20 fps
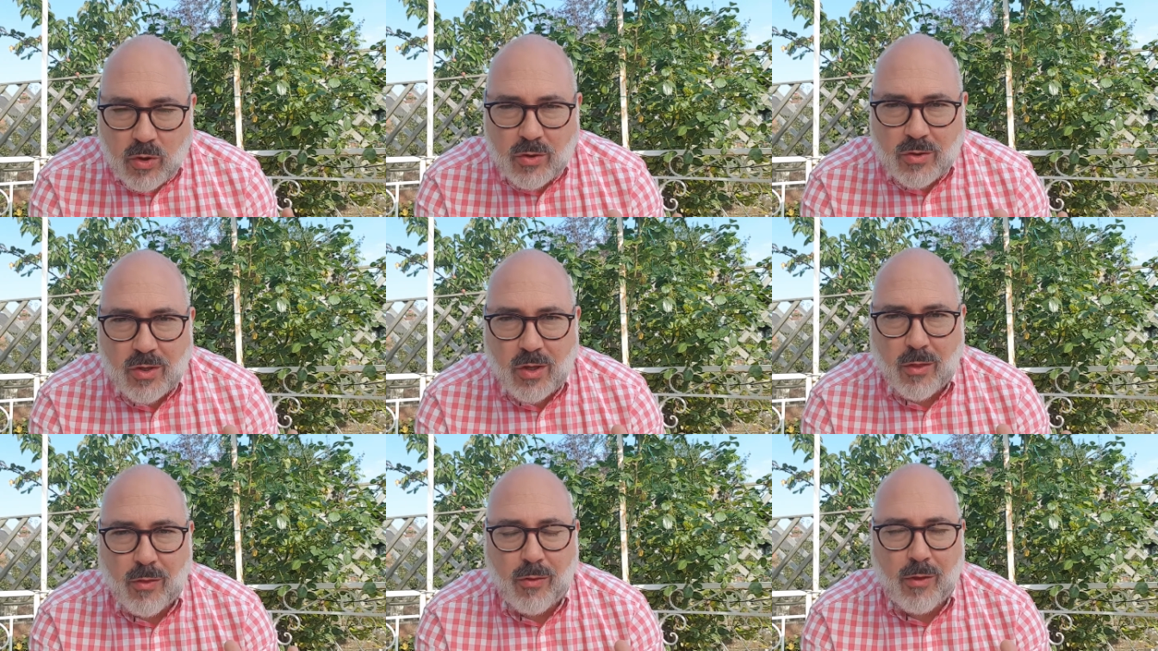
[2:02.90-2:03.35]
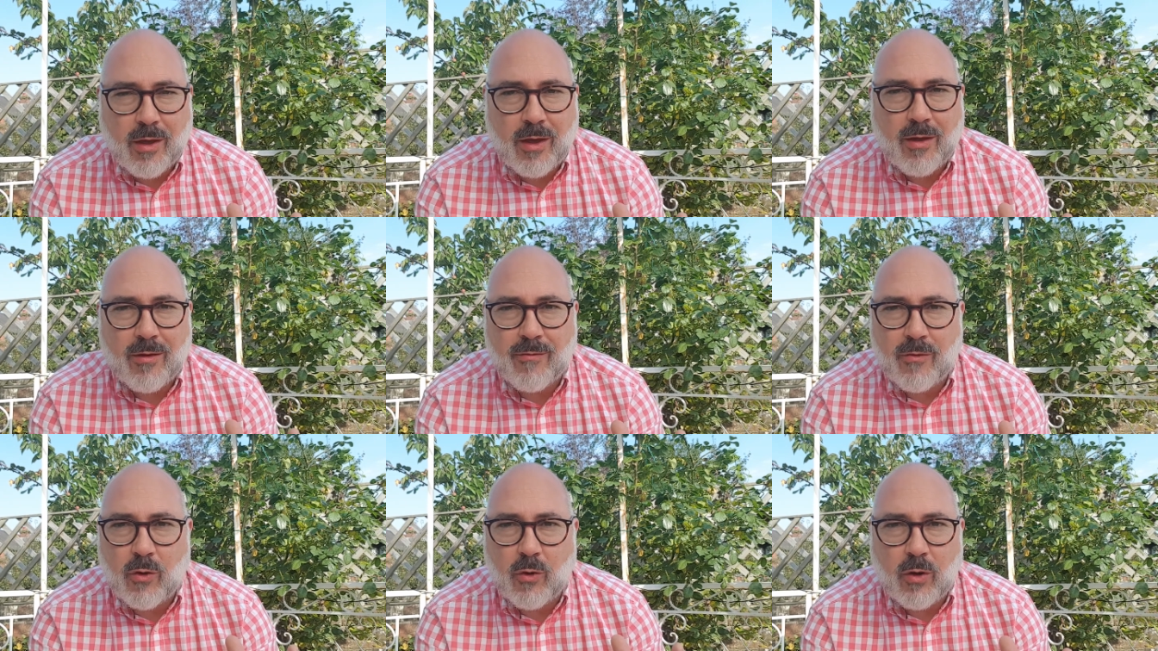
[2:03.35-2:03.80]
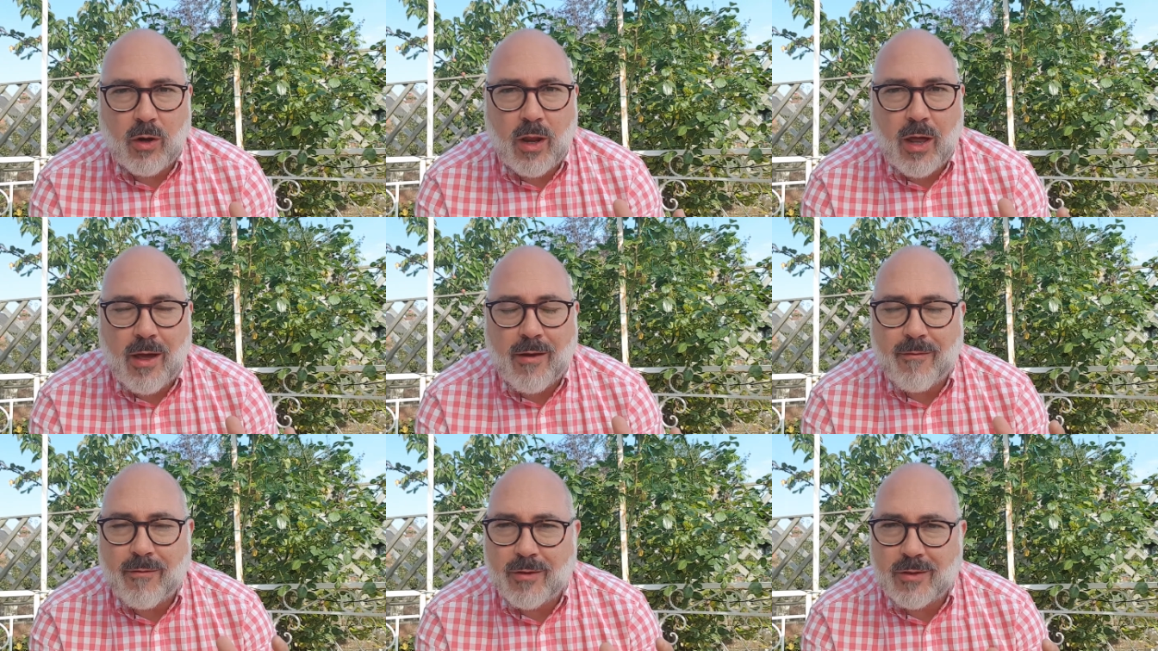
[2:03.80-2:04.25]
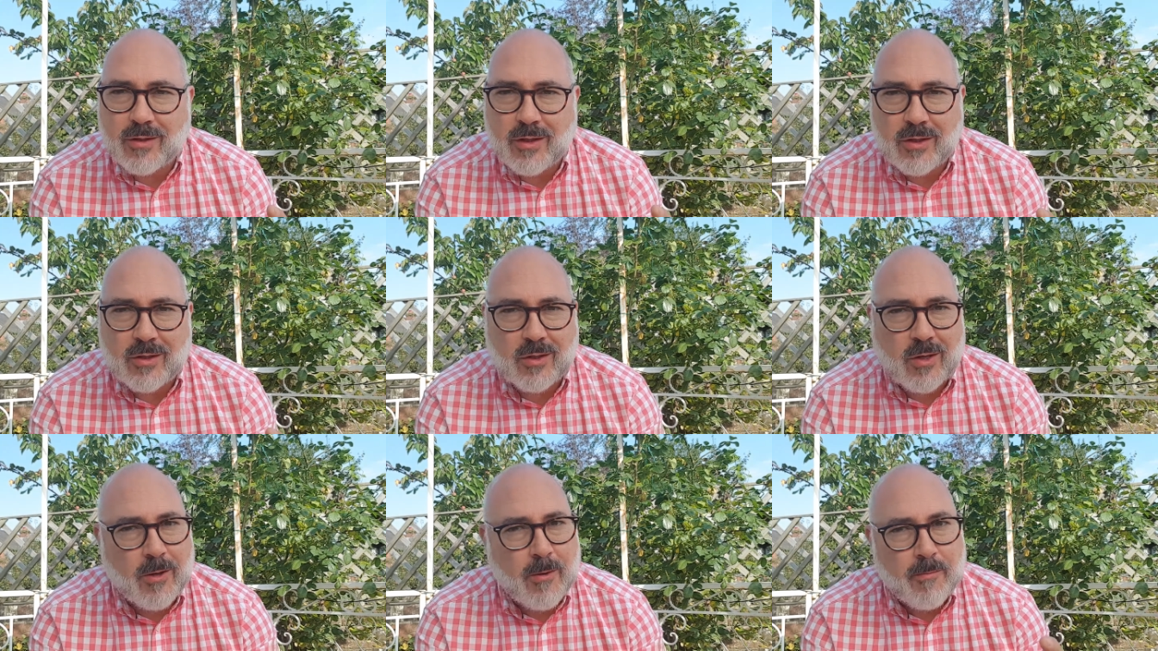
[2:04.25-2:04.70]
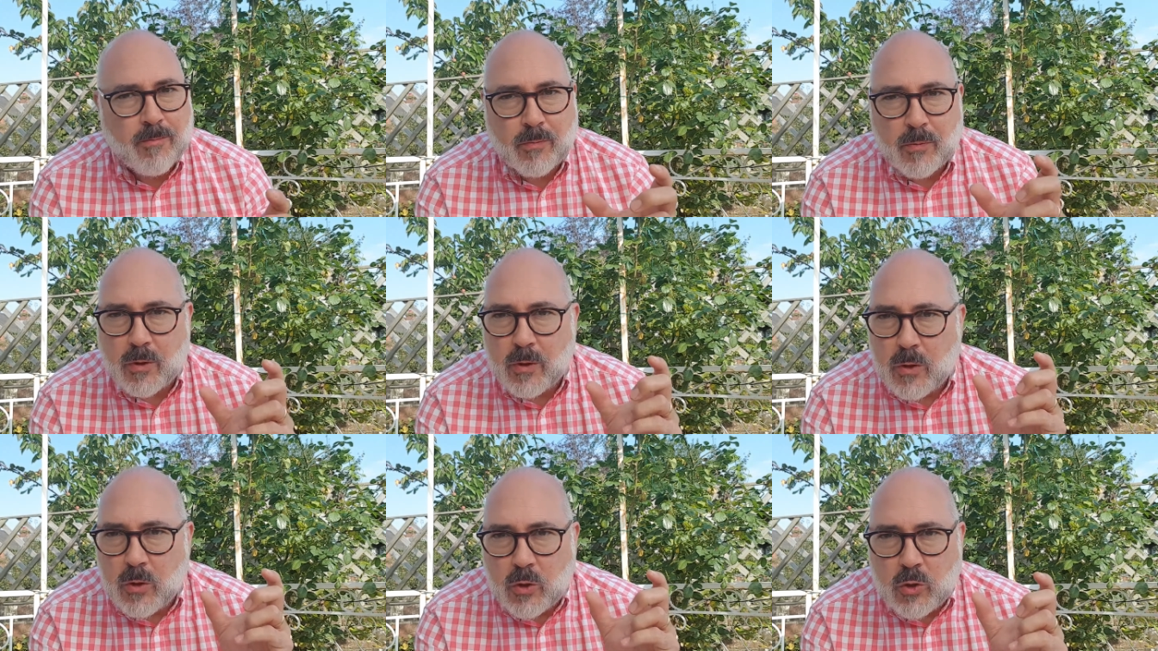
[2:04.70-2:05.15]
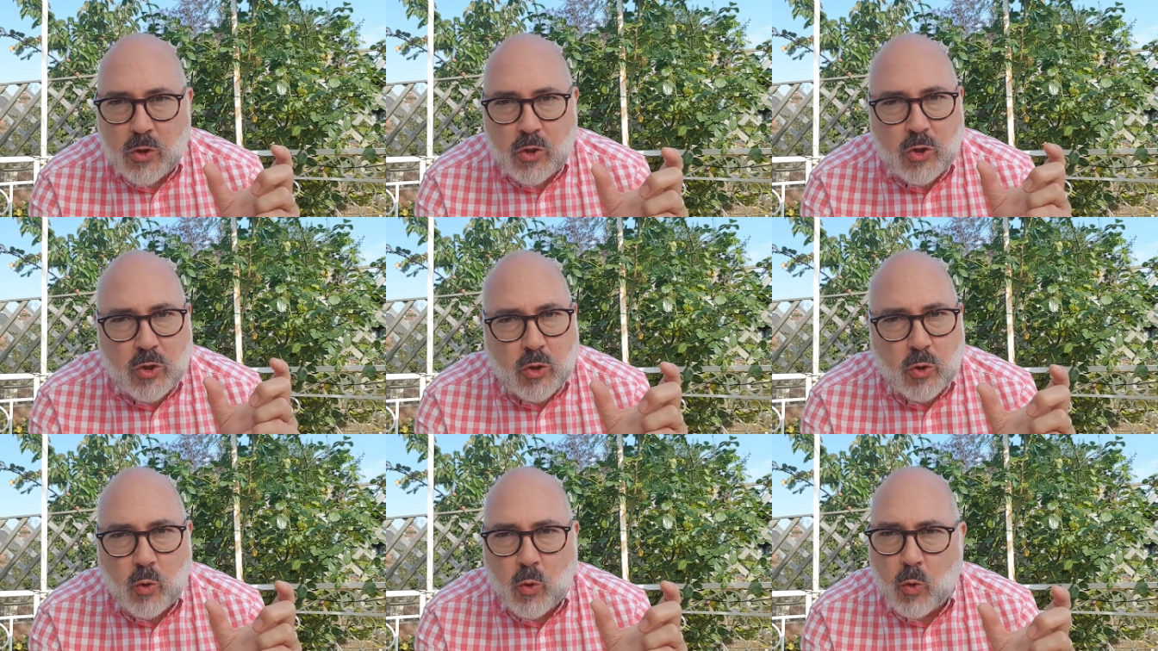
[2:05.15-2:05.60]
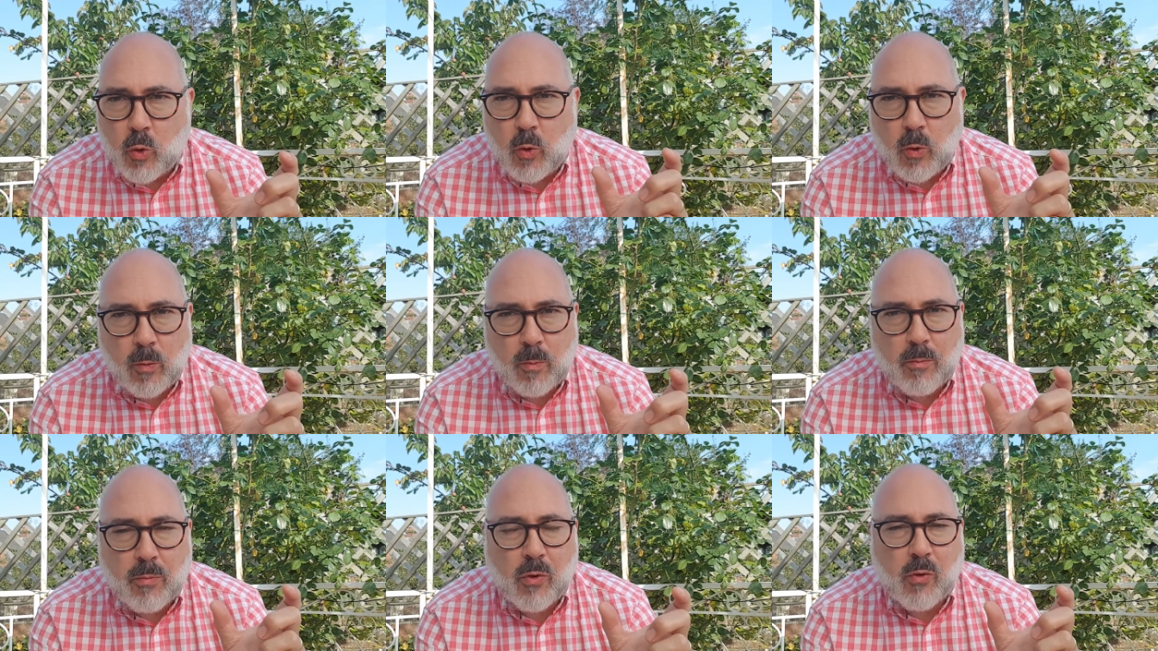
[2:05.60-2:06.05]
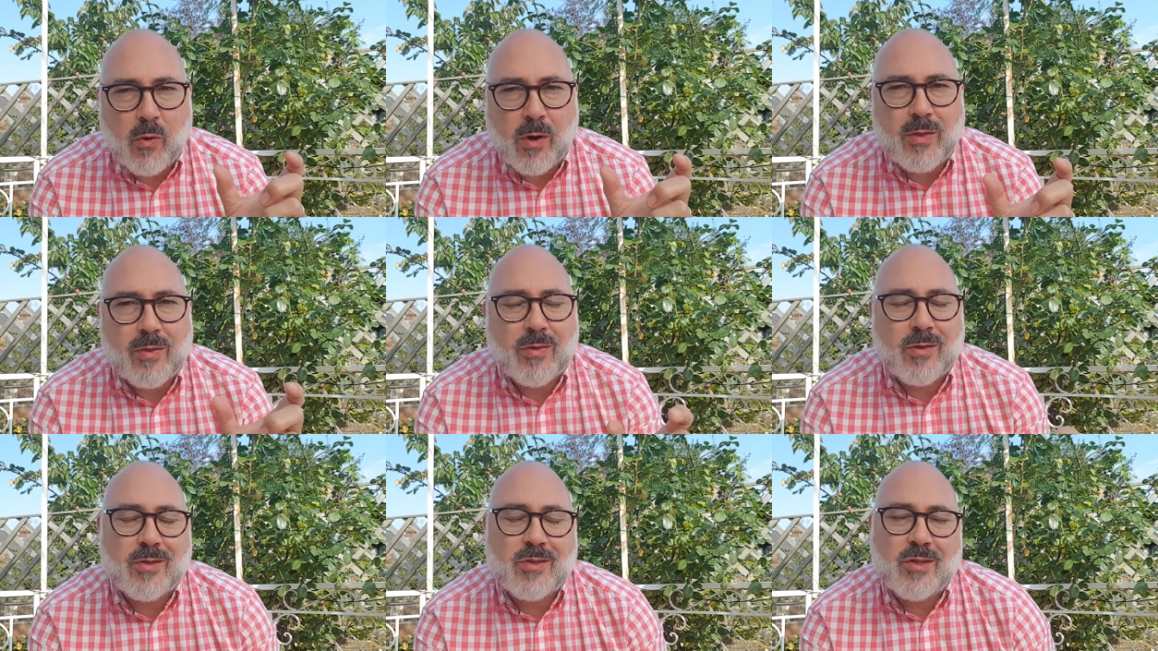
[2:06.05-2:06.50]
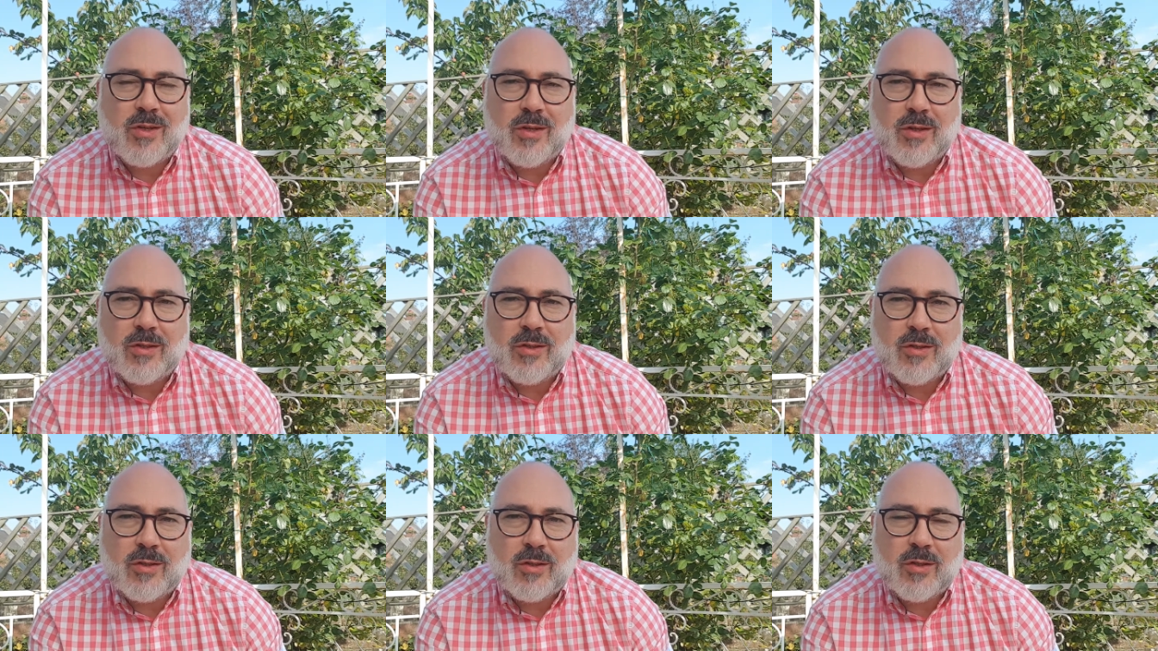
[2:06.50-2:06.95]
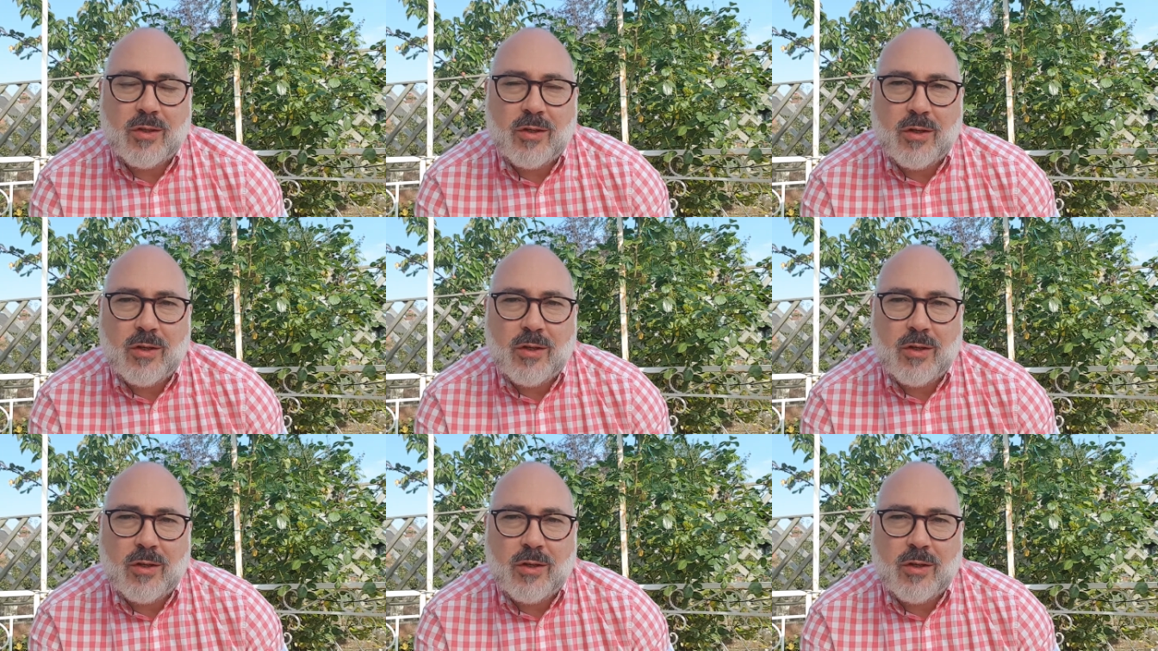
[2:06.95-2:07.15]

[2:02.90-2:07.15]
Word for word: you to think of your life as this short parenthesis